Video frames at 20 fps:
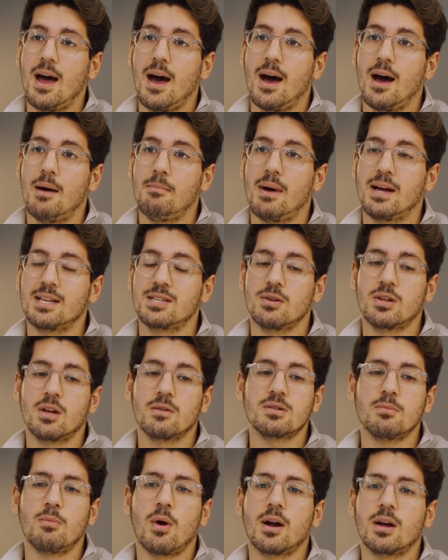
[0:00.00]
And so in
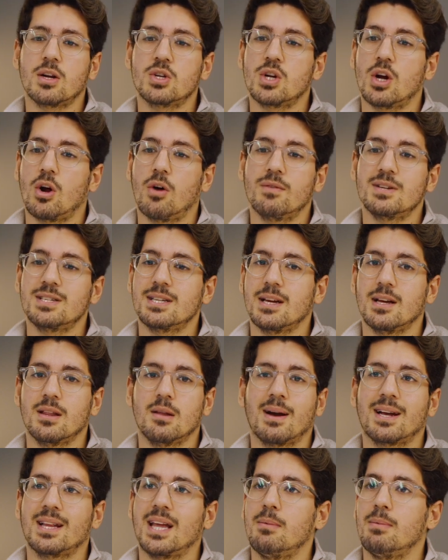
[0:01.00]
terms of market share, obviously
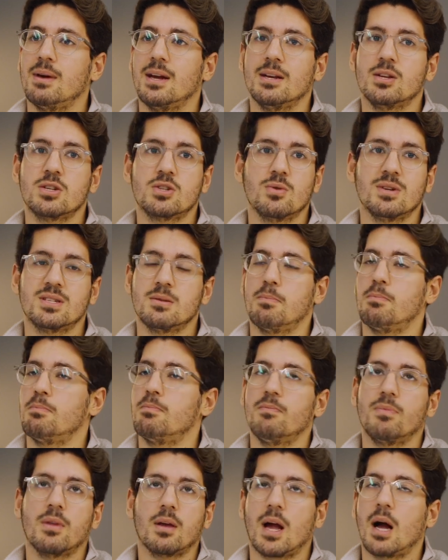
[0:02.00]
the macadamia industry is
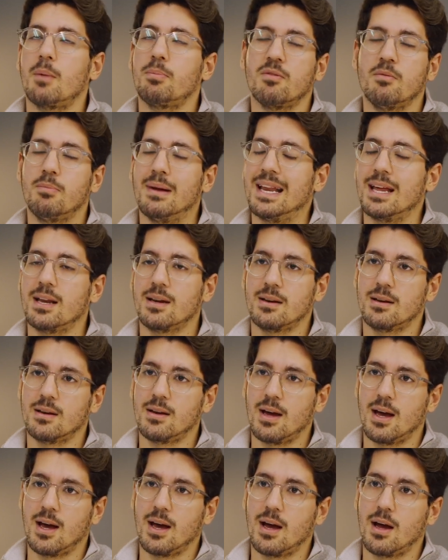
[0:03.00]
a couple of
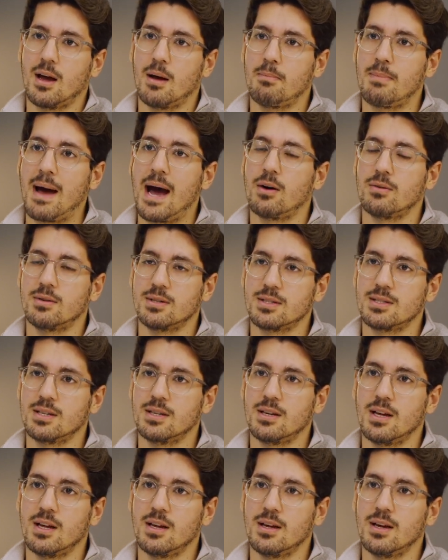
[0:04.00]
billion pounds
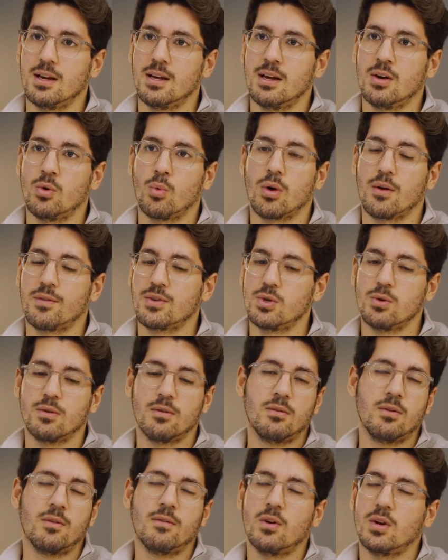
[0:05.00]
in worth. So
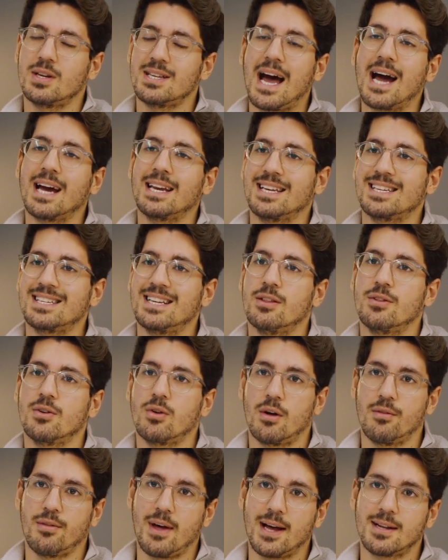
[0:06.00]
you're a very tiny slither
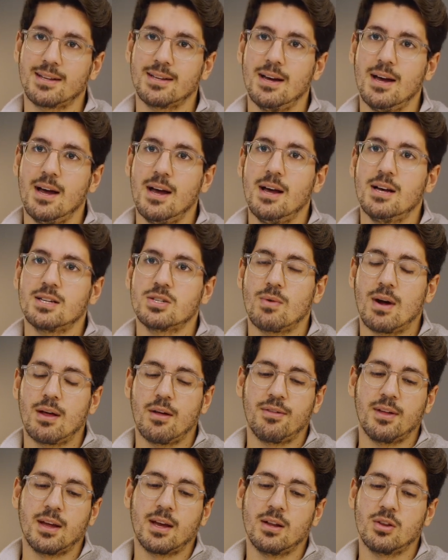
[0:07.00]
of that. So
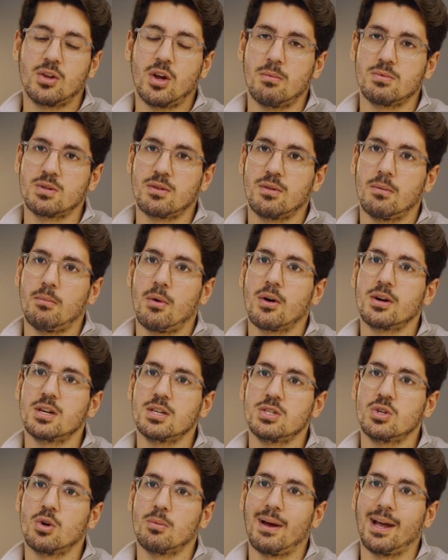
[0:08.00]
rather think in terms of the
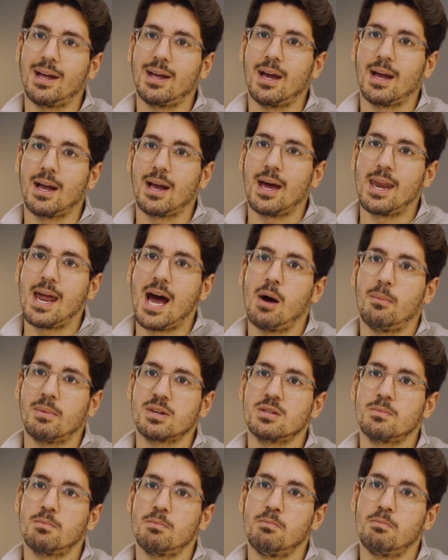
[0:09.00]
margins you're making and how
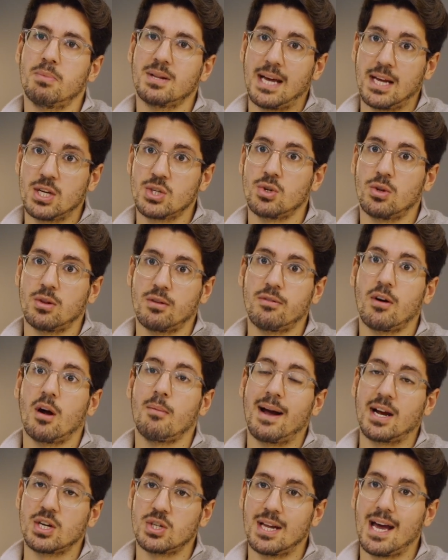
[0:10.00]
much potential the
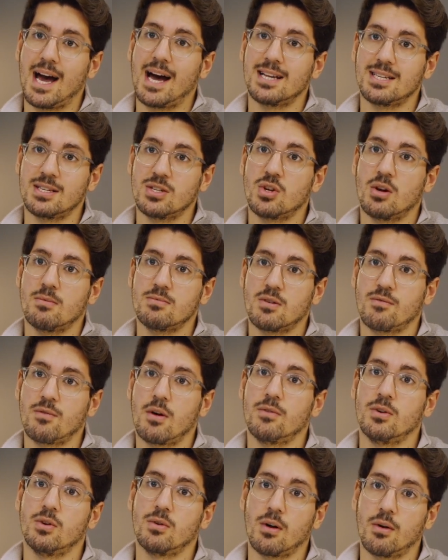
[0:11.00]
farm actually has in terms of
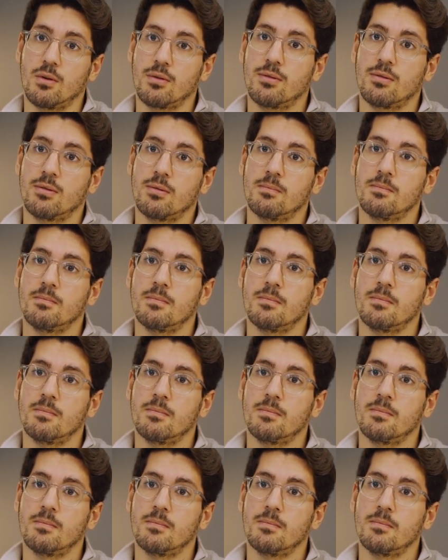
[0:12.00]
revenue growth.